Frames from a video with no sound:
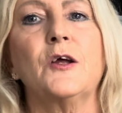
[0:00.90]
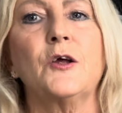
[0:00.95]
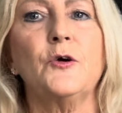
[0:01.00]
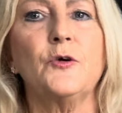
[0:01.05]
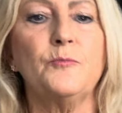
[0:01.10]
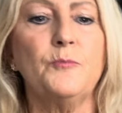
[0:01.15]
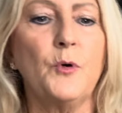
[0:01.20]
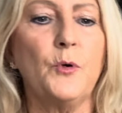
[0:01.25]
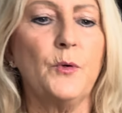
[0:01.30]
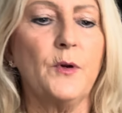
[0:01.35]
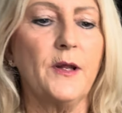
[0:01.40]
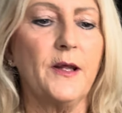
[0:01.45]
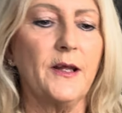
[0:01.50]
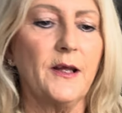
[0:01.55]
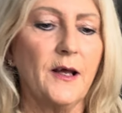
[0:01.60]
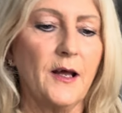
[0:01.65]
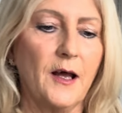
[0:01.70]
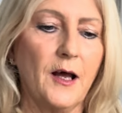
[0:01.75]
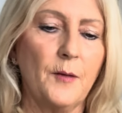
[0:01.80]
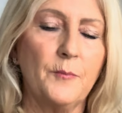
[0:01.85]
Good morning.
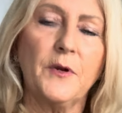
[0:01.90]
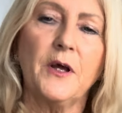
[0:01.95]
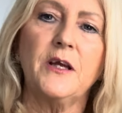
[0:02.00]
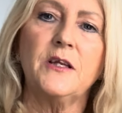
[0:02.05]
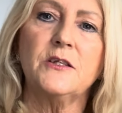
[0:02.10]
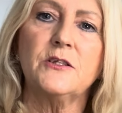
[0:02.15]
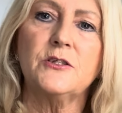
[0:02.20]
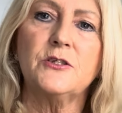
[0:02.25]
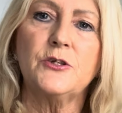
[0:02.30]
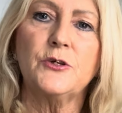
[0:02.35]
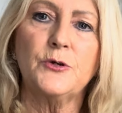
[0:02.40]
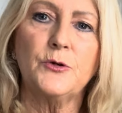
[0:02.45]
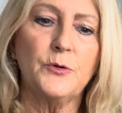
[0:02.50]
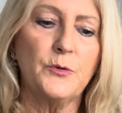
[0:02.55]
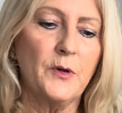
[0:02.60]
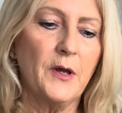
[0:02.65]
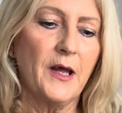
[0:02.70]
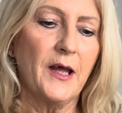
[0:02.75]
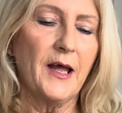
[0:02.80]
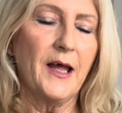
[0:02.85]
I'm going to do
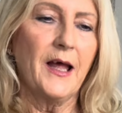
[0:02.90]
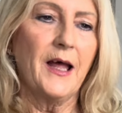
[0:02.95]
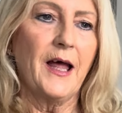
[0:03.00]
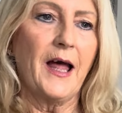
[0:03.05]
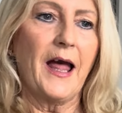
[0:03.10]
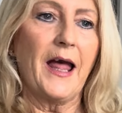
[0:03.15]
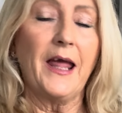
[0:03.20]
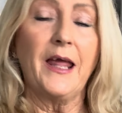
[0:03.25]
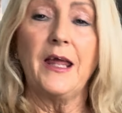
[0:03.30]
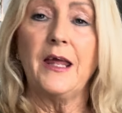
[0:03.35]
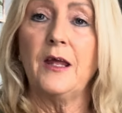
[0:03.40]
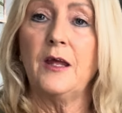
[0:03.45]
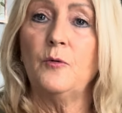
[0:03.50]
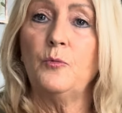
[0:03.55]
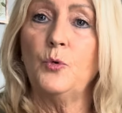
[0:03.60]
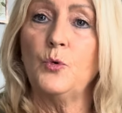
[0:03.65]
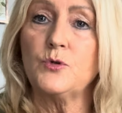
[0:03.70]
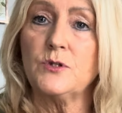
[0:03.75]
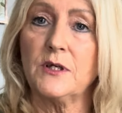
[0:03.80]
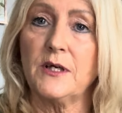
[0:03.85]
a
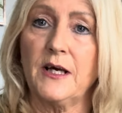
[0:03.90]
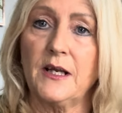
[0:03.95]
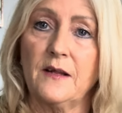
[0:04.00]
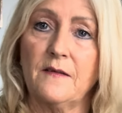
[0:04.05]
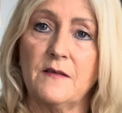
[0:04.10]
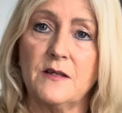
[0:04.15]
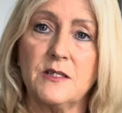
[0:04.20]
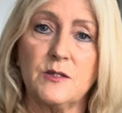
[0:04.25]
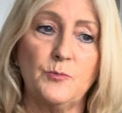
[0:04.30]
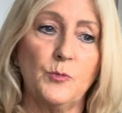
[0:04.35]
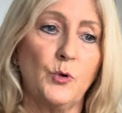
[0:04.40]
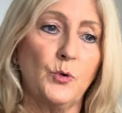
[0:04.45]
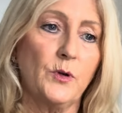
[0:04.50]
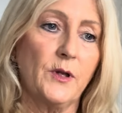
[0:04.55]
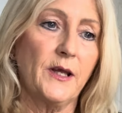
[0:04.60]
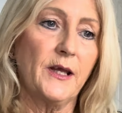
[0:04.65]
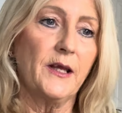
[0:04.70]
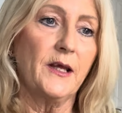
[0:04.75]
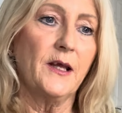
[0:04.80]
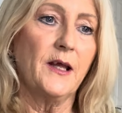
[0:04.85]
watercolour this
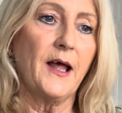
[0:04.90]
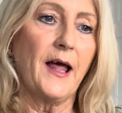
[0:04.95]
morning,